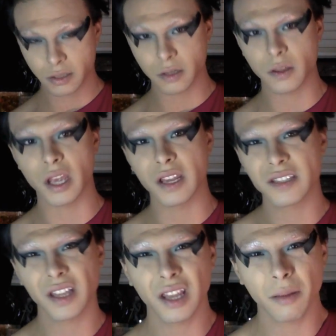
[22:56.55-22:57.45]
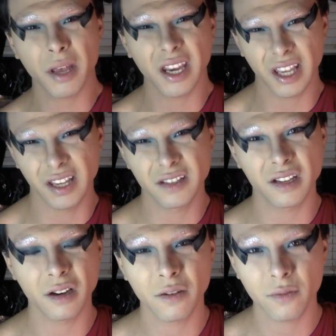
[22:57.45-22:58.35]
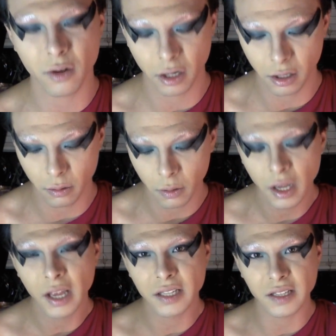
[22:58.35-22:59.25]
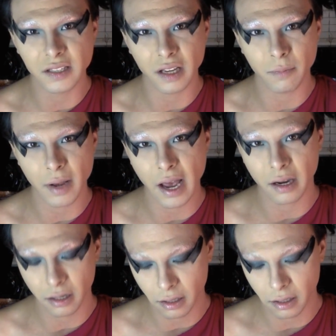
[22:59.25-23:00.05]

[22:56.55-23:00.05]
so then it's a little bit easier for you to sit back